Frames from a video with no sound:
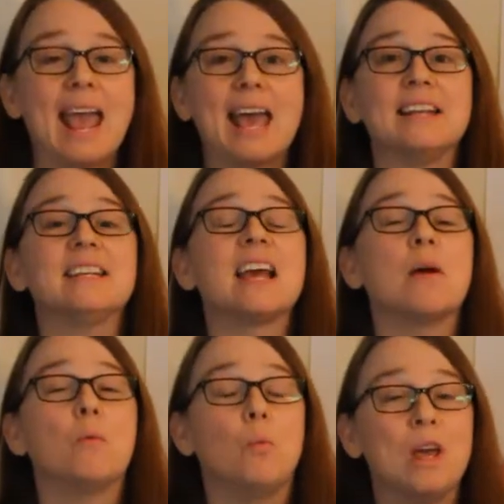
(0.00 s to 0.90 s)
And
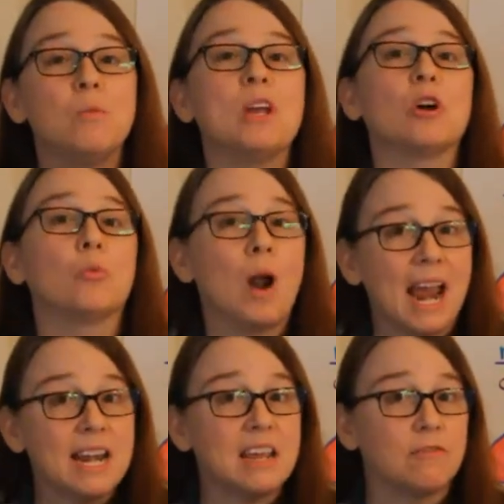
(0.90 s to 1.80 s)
when we are
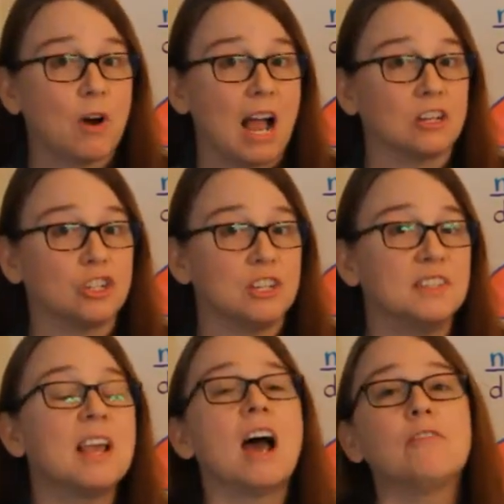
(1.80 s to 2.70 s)
writing
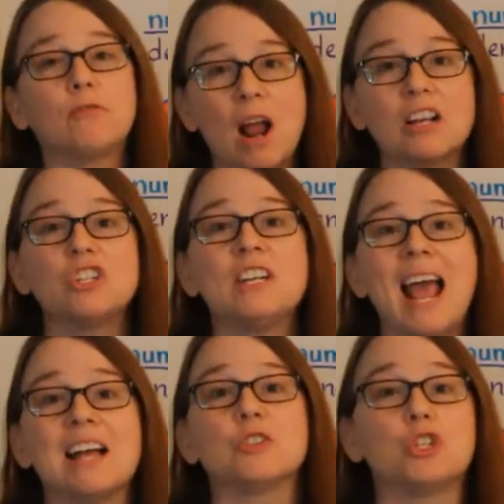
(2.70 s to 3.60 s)
fractions, a
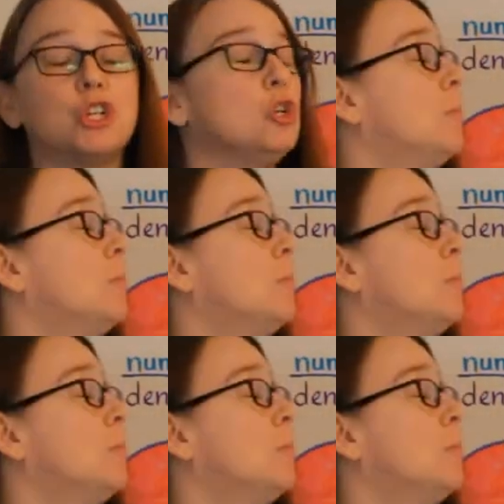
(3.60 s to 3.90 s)
fraction has